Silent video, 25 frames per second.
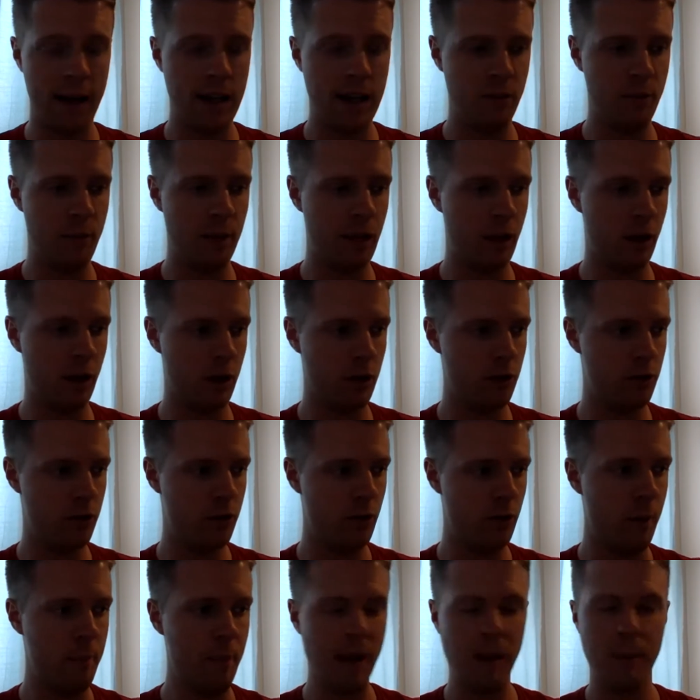is because
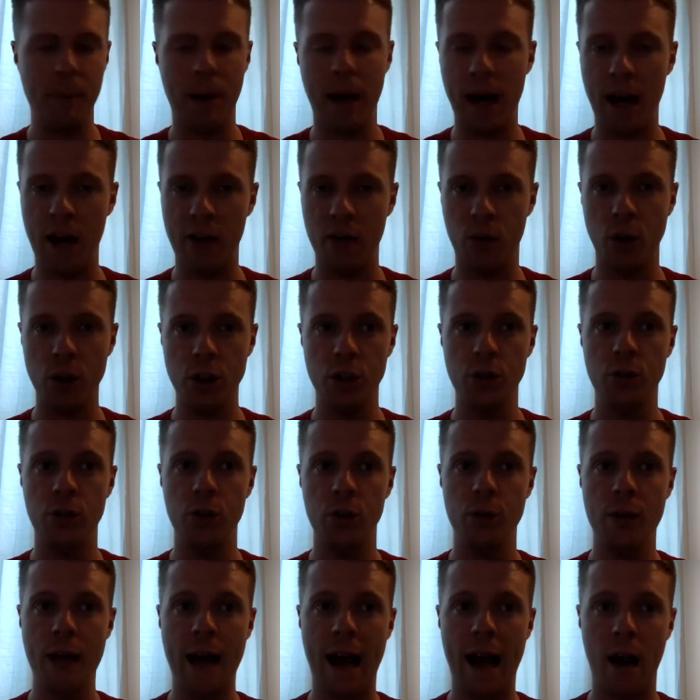a big part of what you
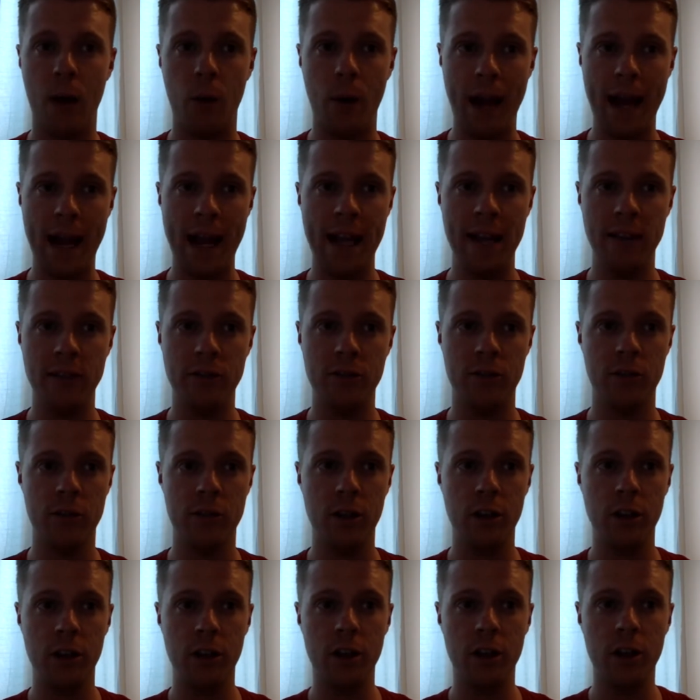do now is
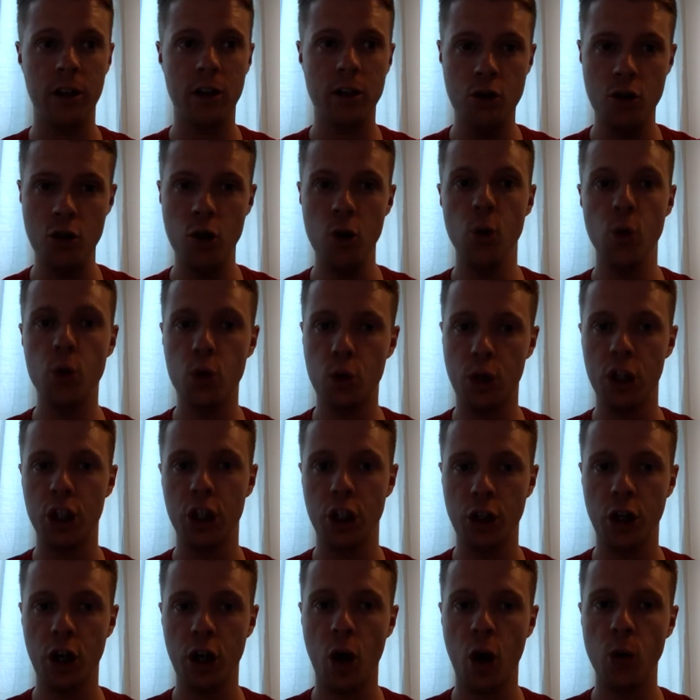
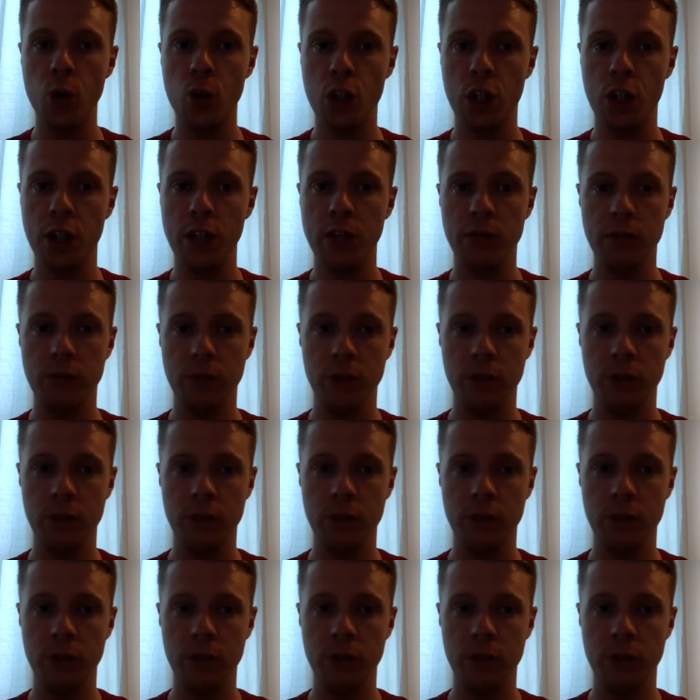nutrition coaching.